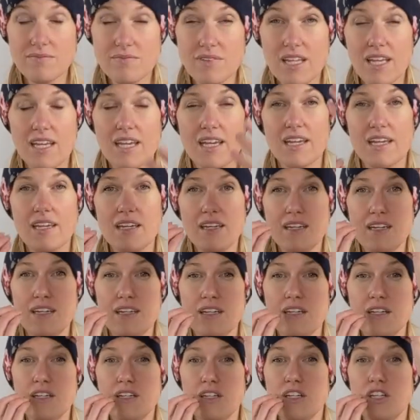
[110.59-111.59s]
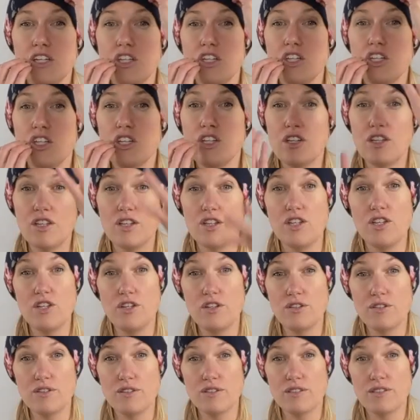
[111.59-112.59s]
Okay,
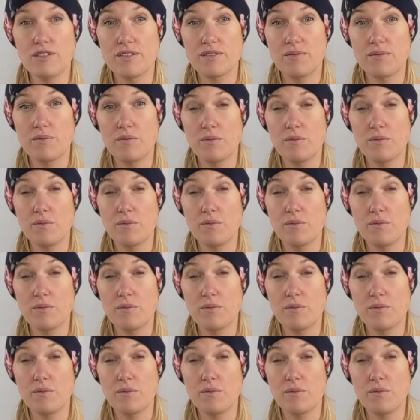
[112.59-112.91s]
news.